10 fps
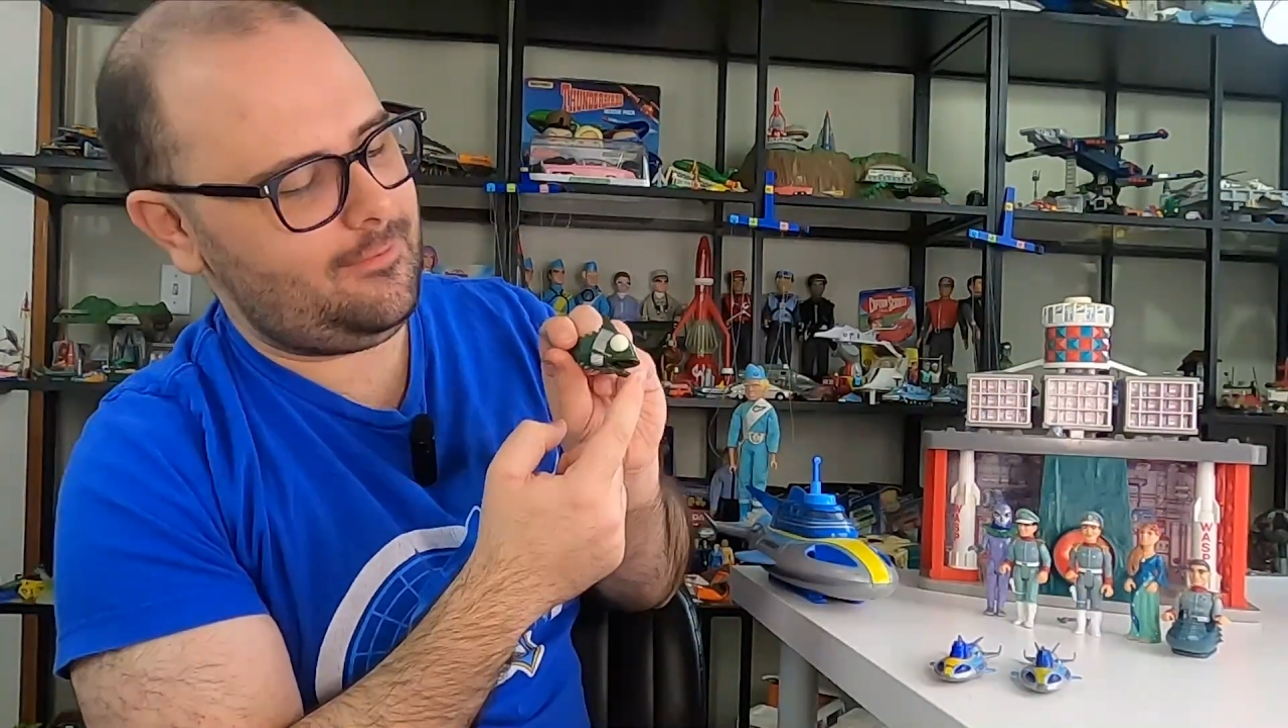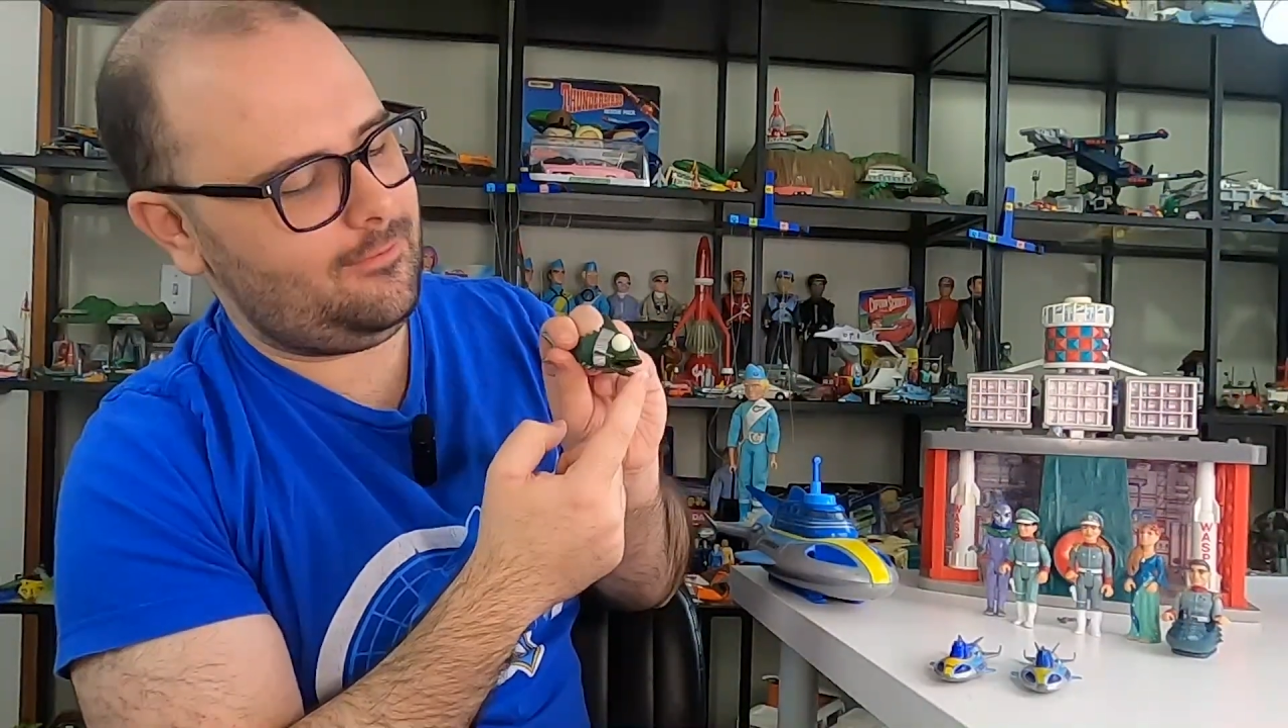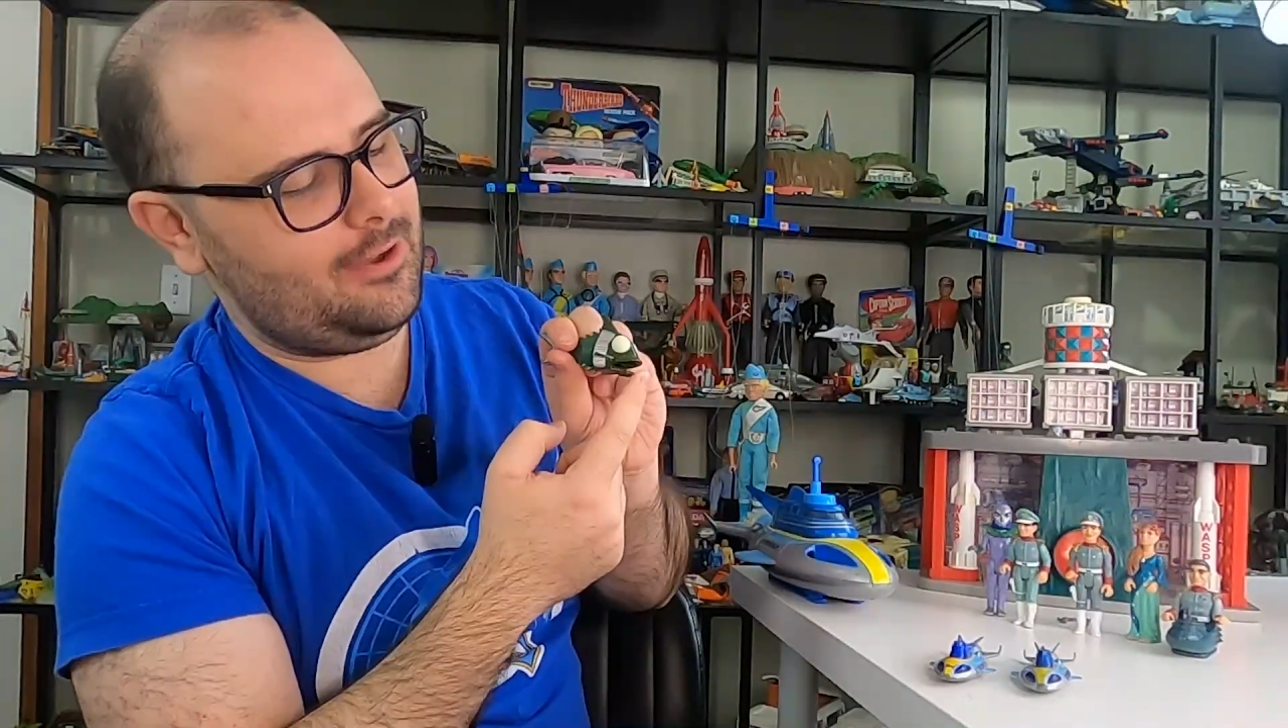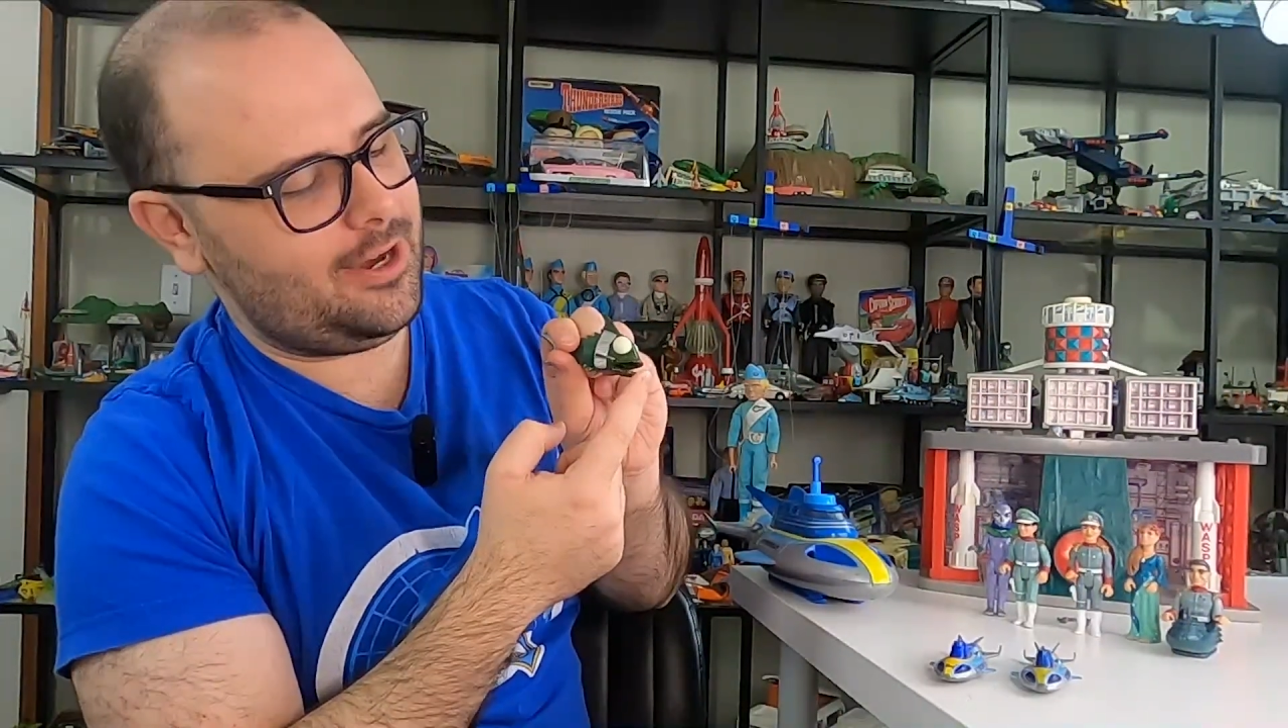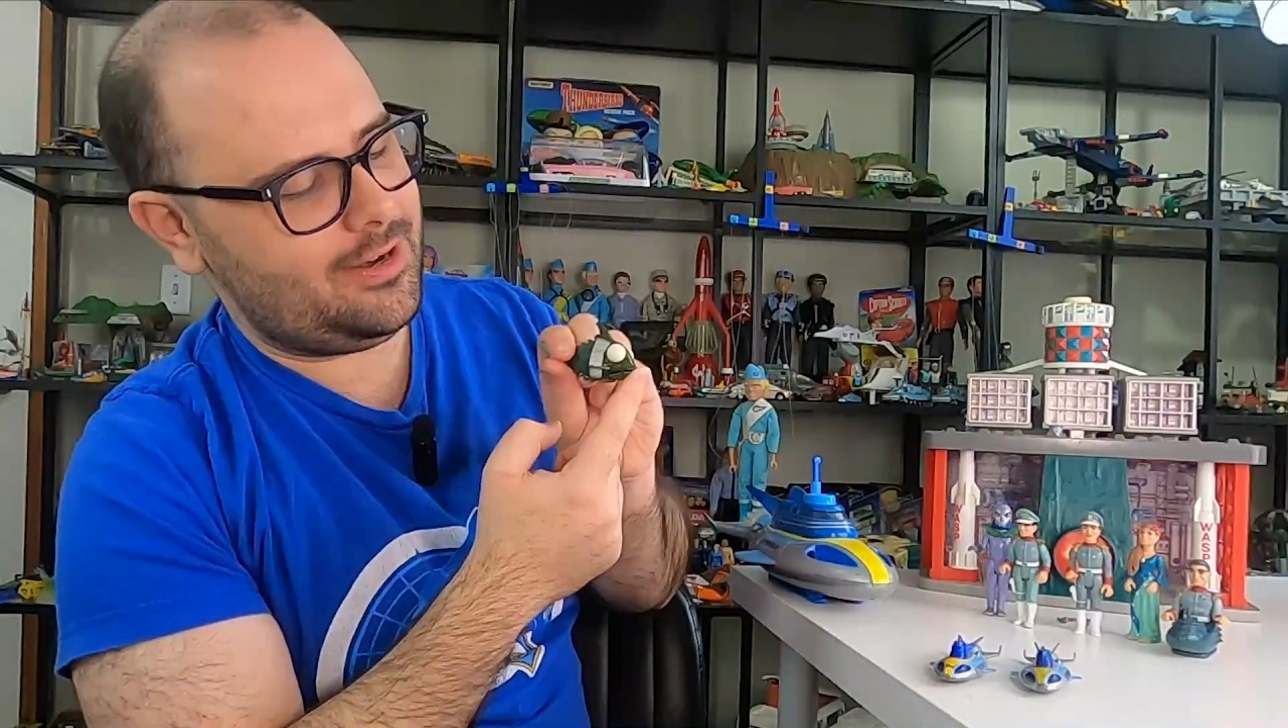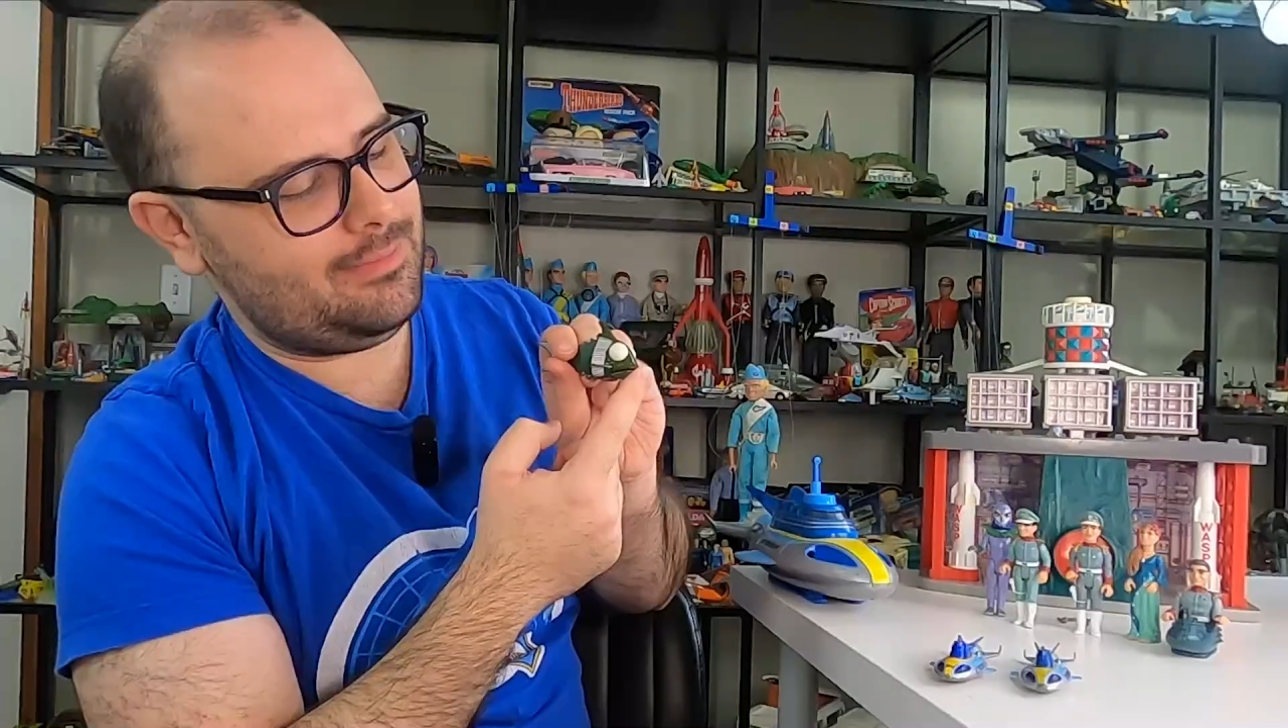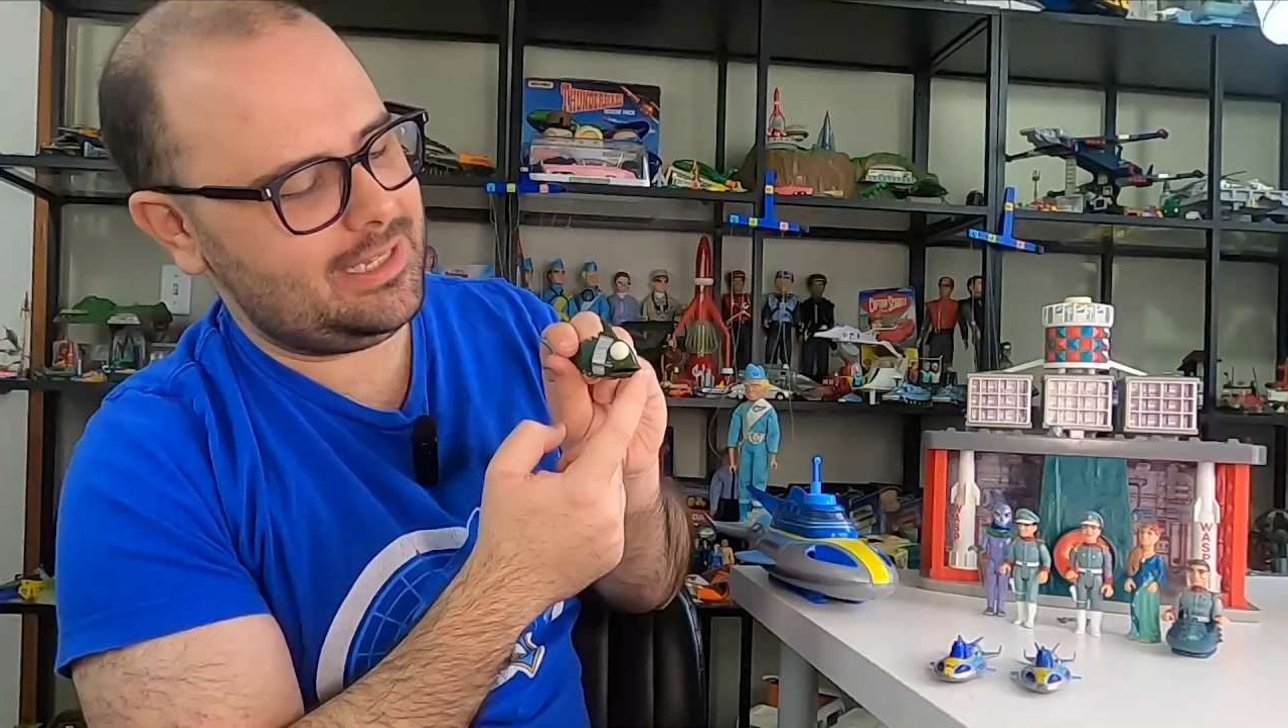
for firing